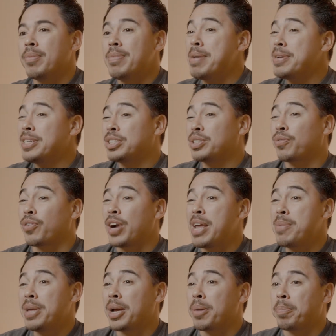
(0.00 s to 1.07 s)
Maybe it's
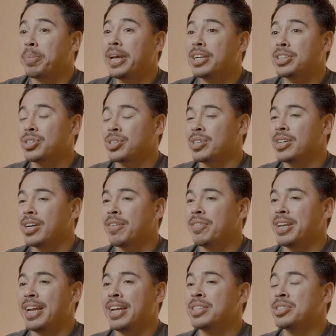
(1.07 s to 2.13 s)
framing a picture of
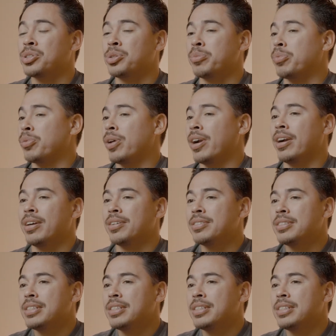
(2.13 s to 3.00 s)
an answered prayer.